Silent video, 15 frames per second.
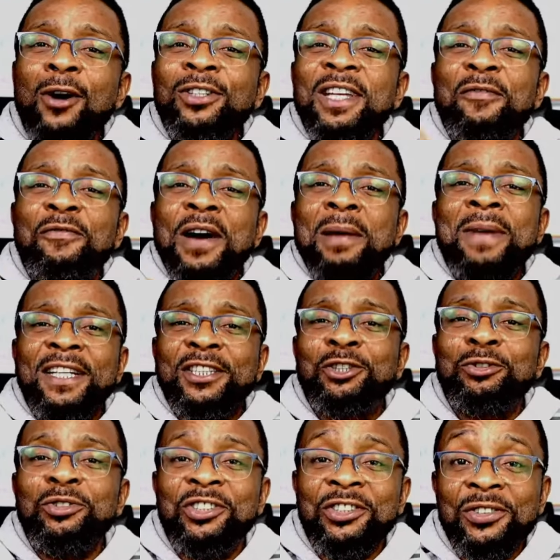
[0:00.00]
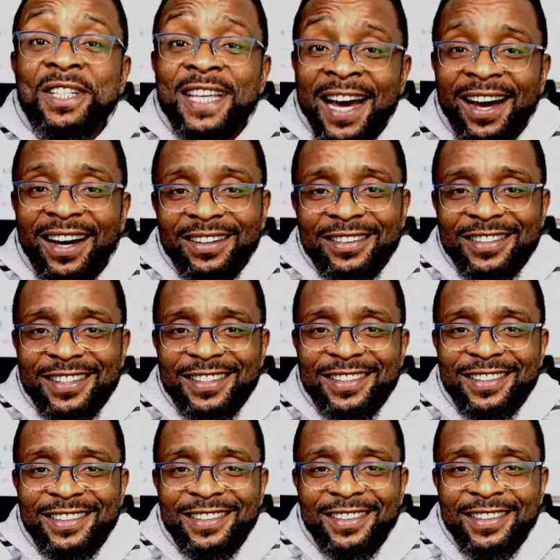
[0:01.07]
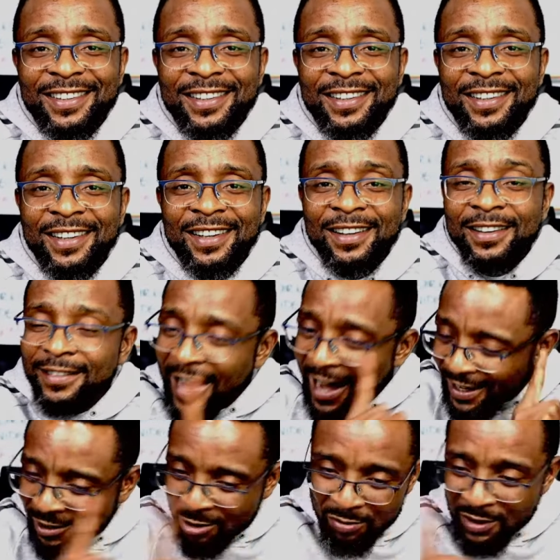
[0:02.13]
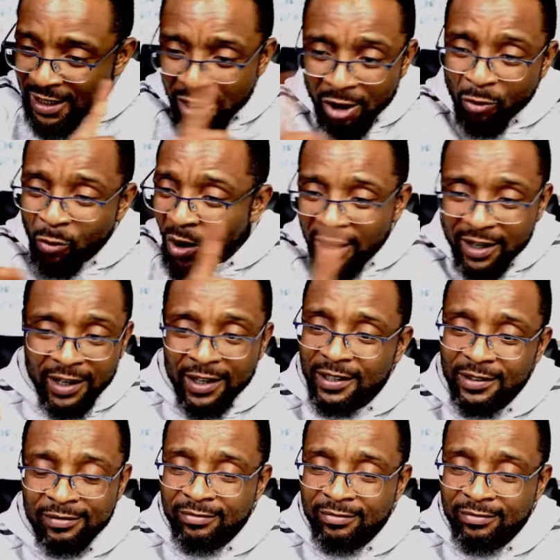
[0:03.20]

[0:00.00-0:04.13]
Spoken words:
the farmers should react. That would not work.